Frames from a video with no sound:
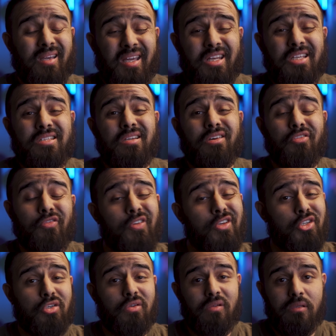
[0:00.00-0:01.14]
It is
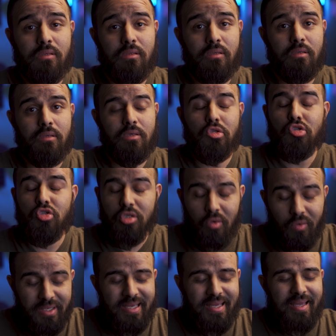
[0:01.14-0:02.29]
official.
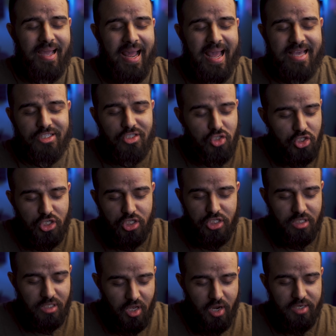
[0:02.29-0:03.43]
Sony has
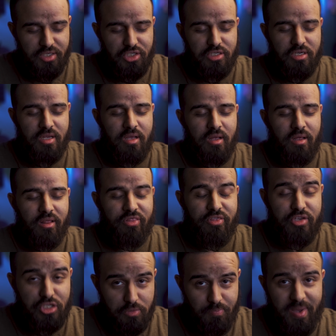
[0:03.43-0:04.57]
just launched the
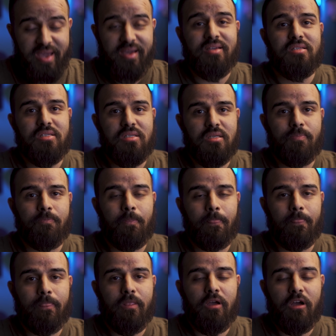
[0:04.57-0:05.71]
specs
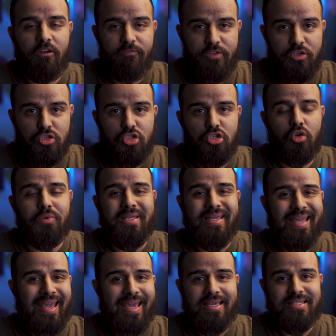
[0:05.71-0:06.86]
of the
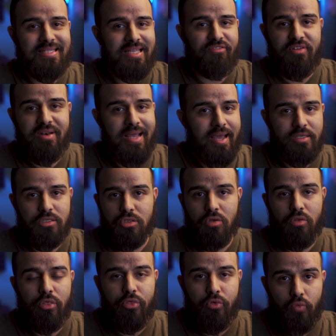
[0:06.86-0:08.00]
Sony
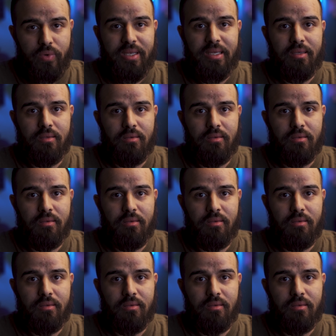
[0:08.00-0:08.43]
a7S III.